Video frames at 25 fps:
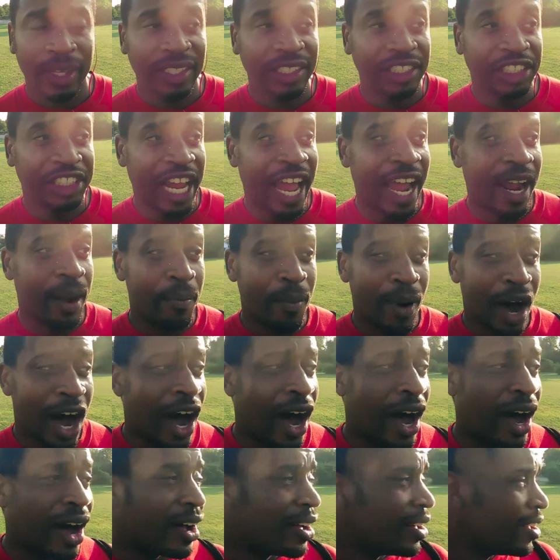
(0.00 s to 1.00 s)
Jack
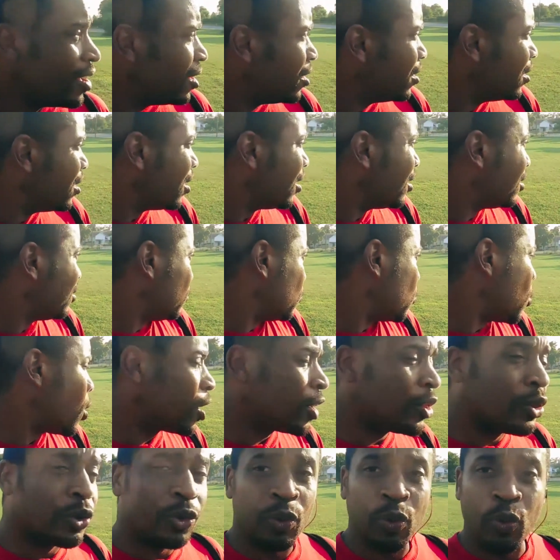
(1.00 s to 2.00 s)
Ma, one
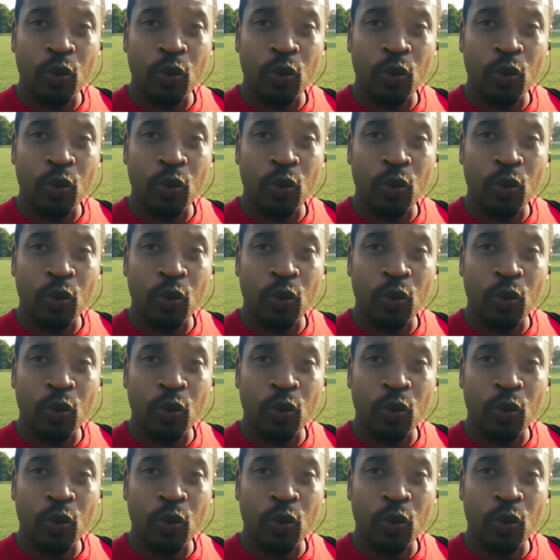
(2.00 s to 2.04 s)
of